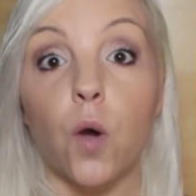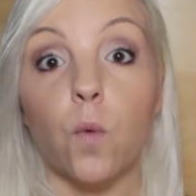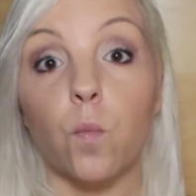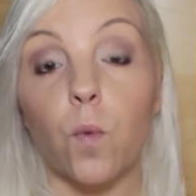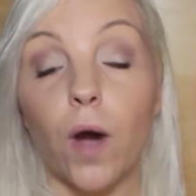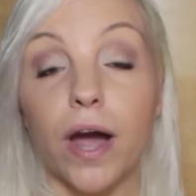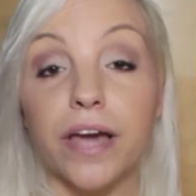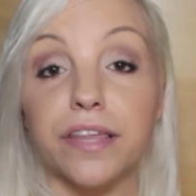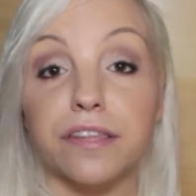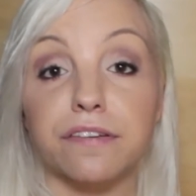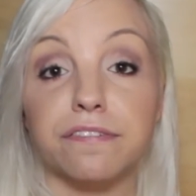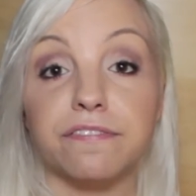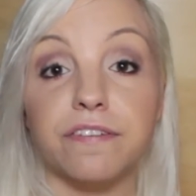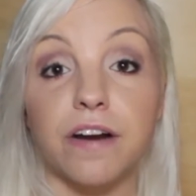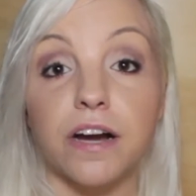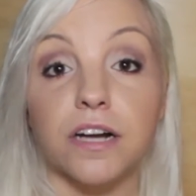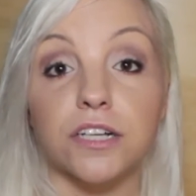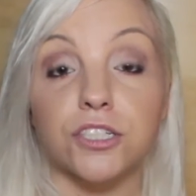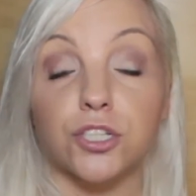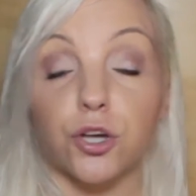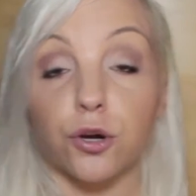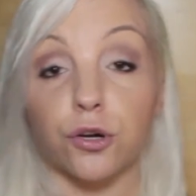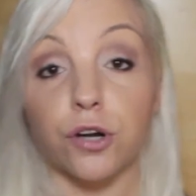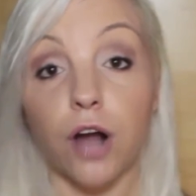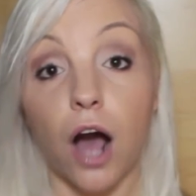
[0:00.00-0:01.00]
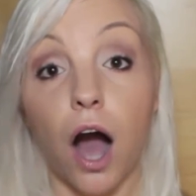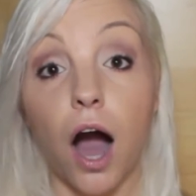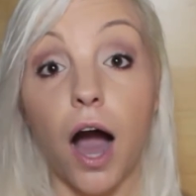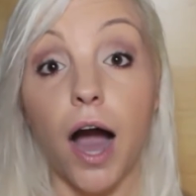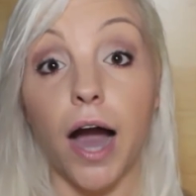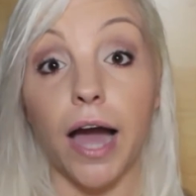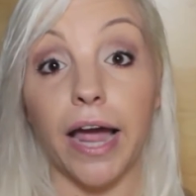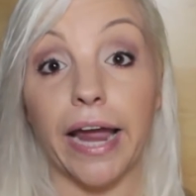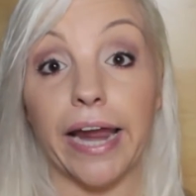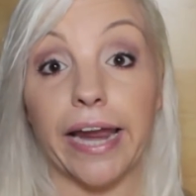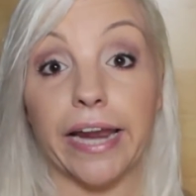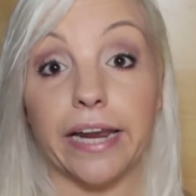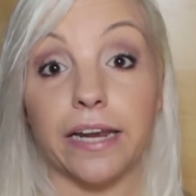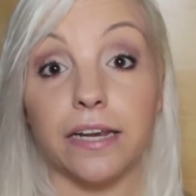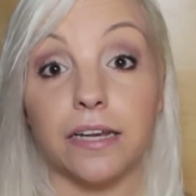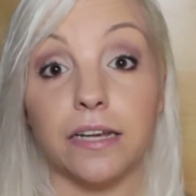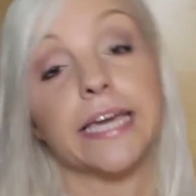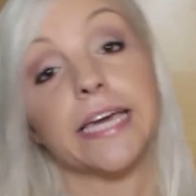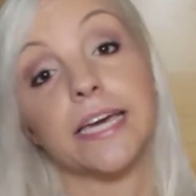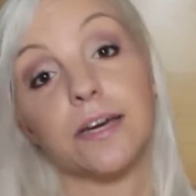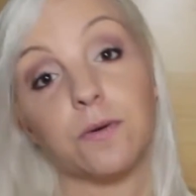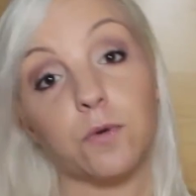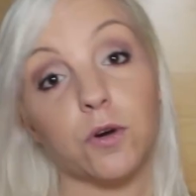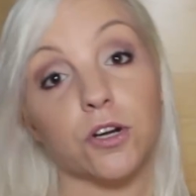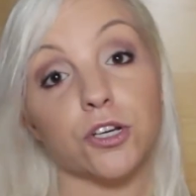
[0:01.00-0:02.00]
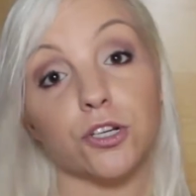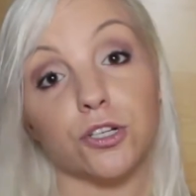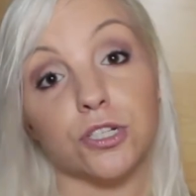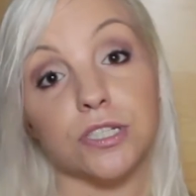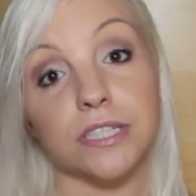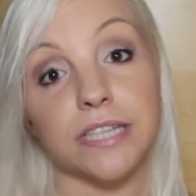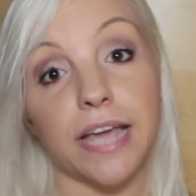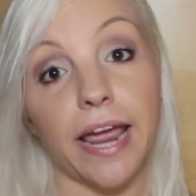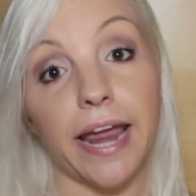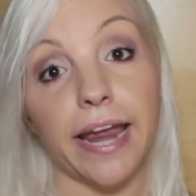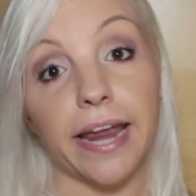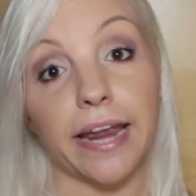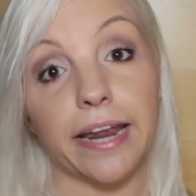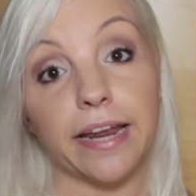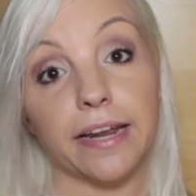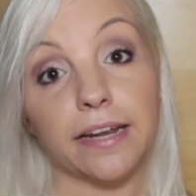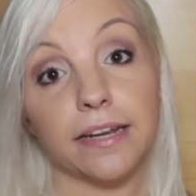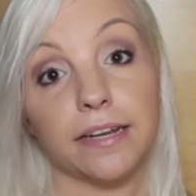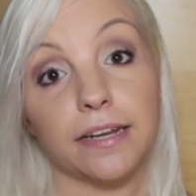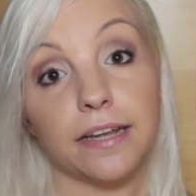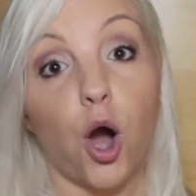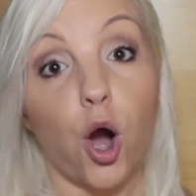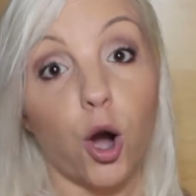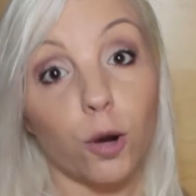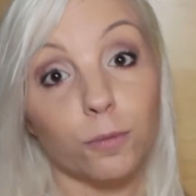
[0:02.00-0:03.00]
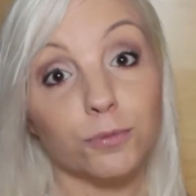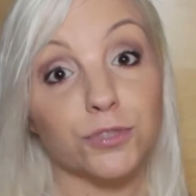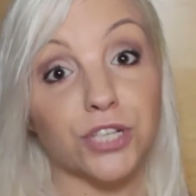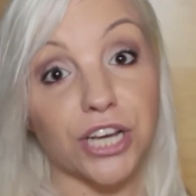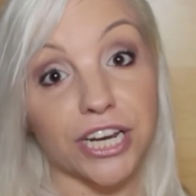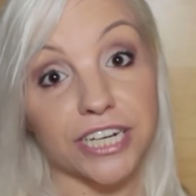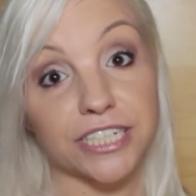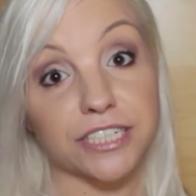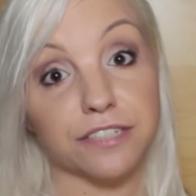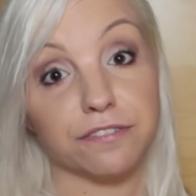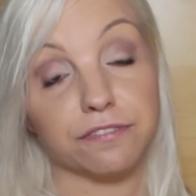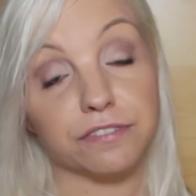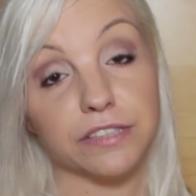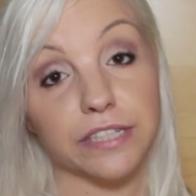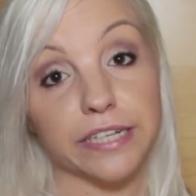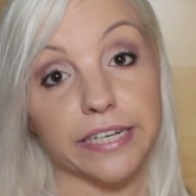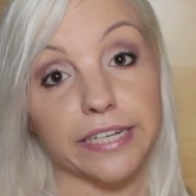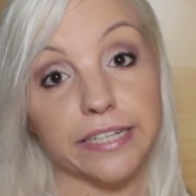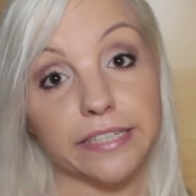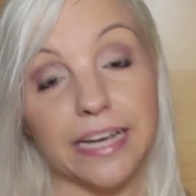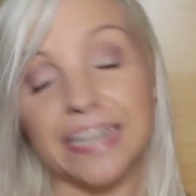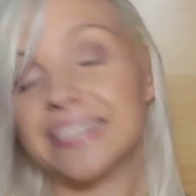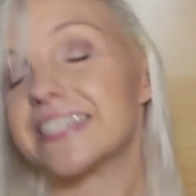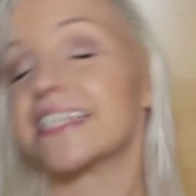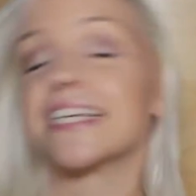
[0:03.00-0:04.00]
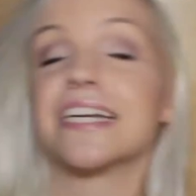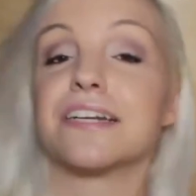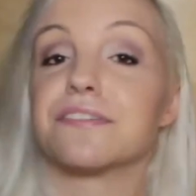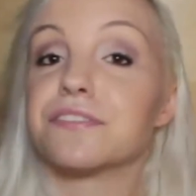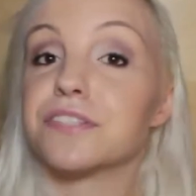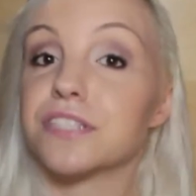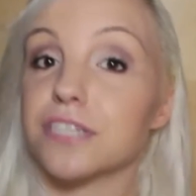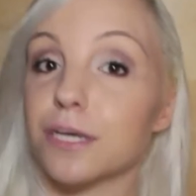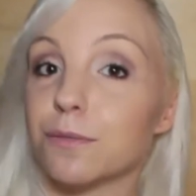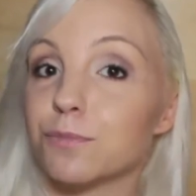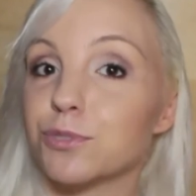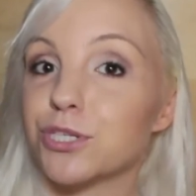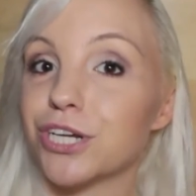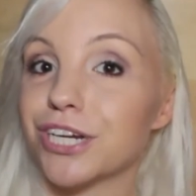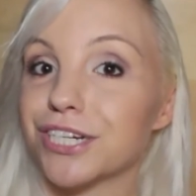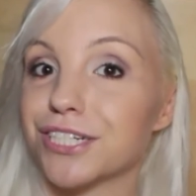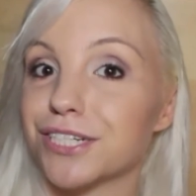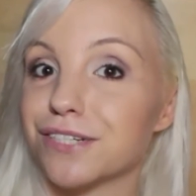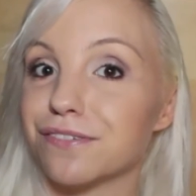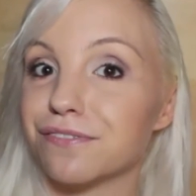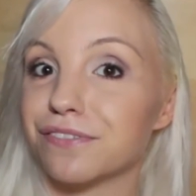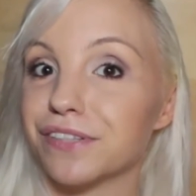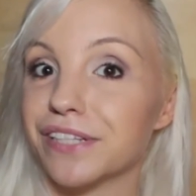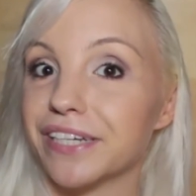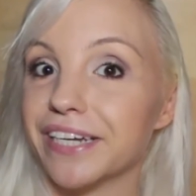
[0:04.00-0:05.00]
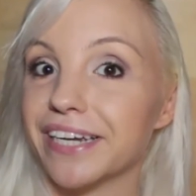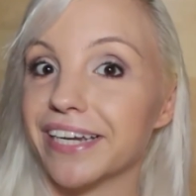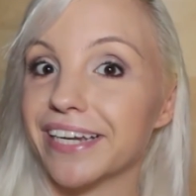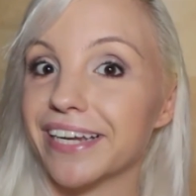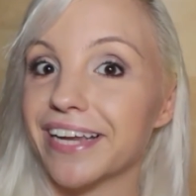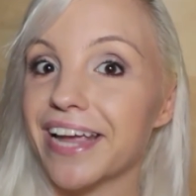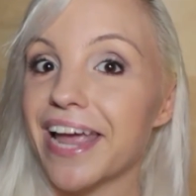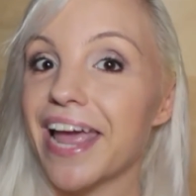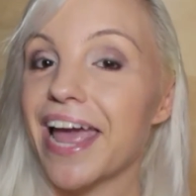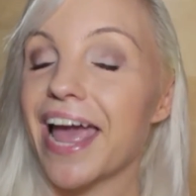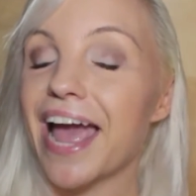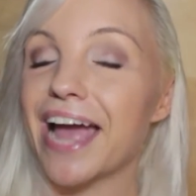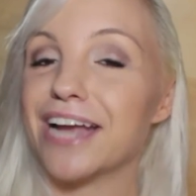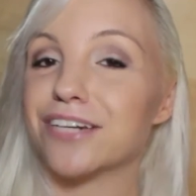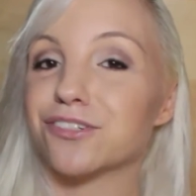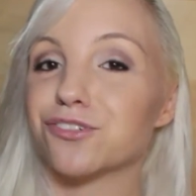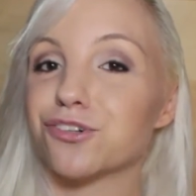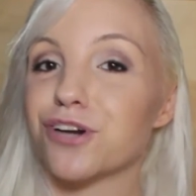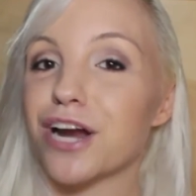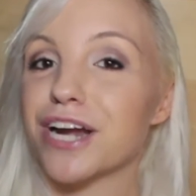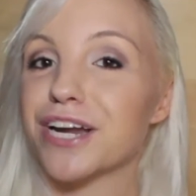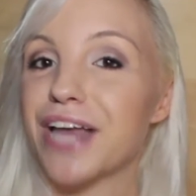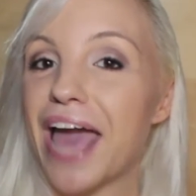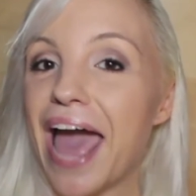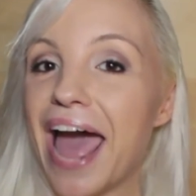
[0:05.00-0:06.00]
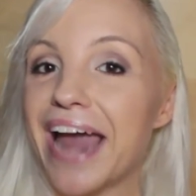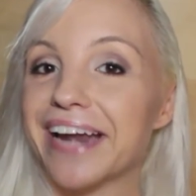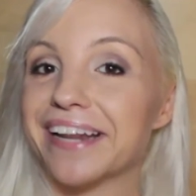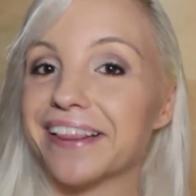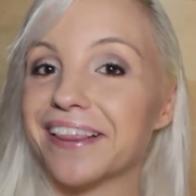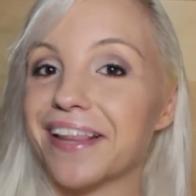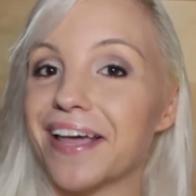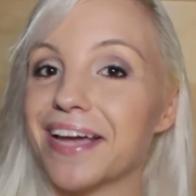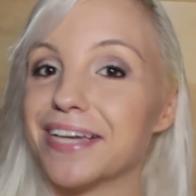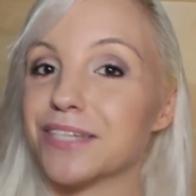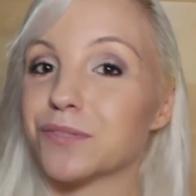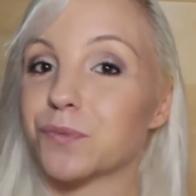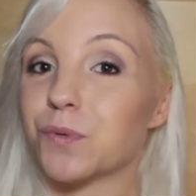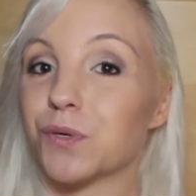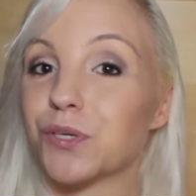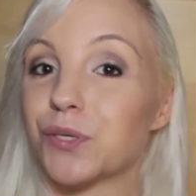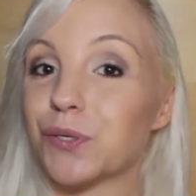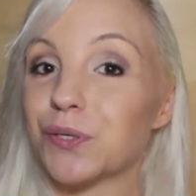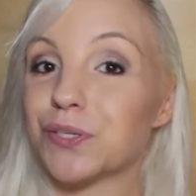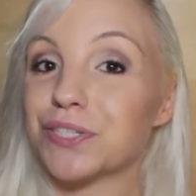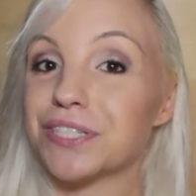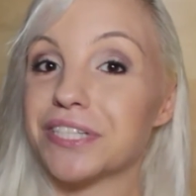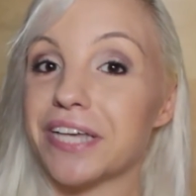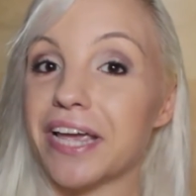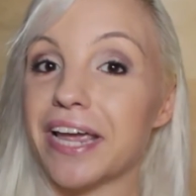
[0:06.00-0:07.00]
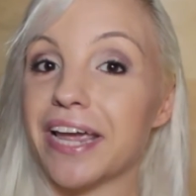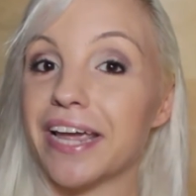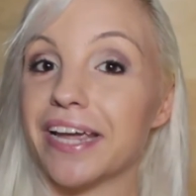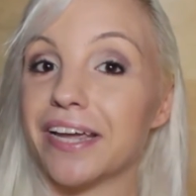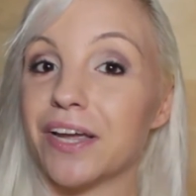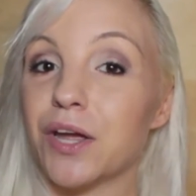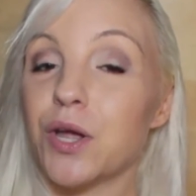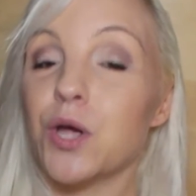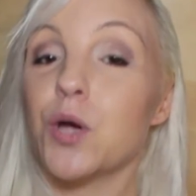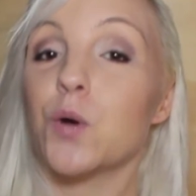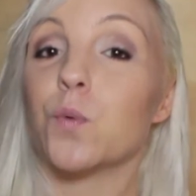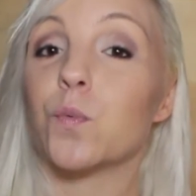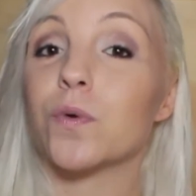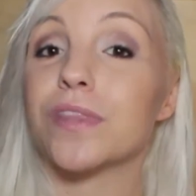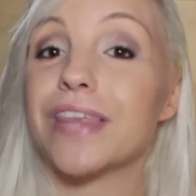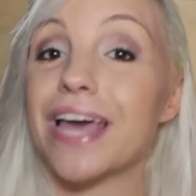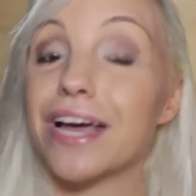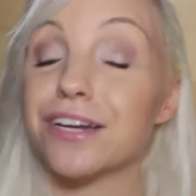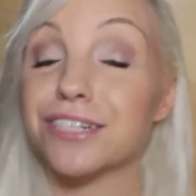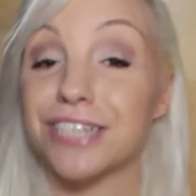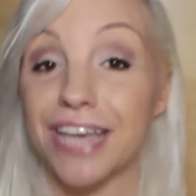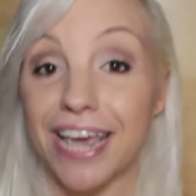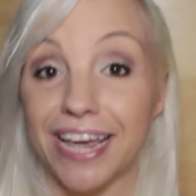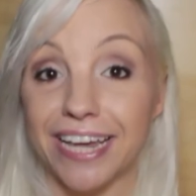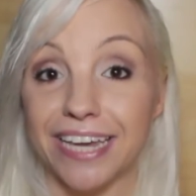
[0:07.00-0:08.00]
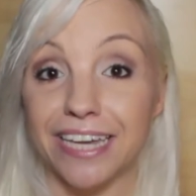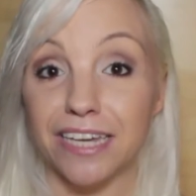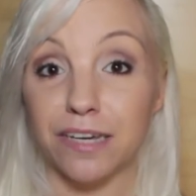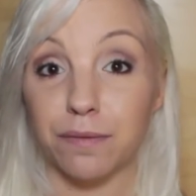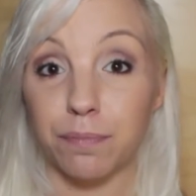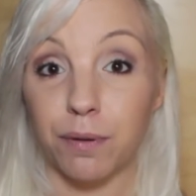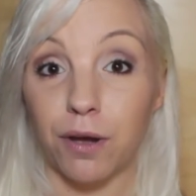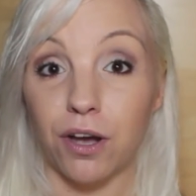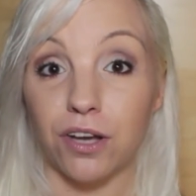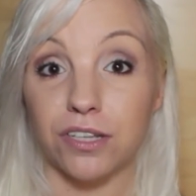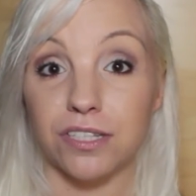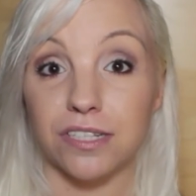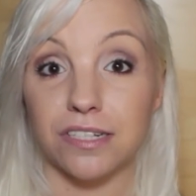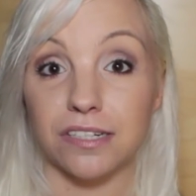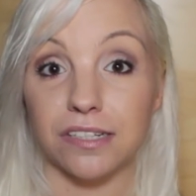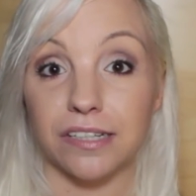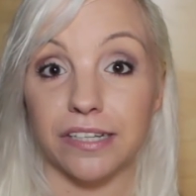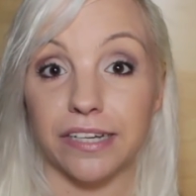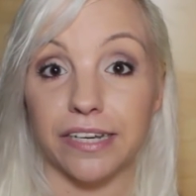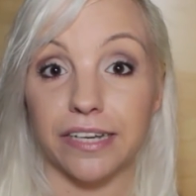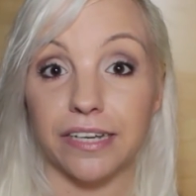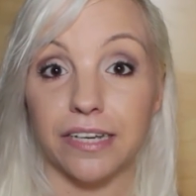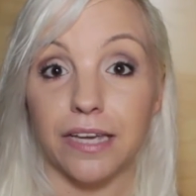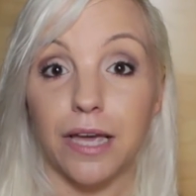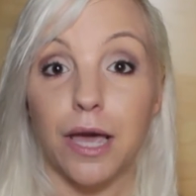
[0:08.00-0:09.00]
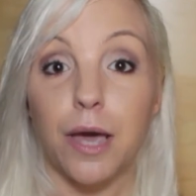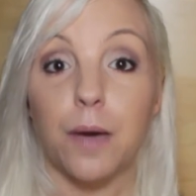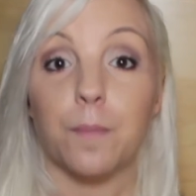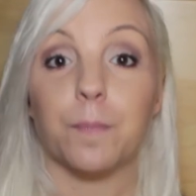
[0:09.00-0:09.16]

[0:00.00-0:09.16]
Why the fuck don't I hear what you're saying objectively instead of subjectively and try to analyze what you're saying without taking it personally?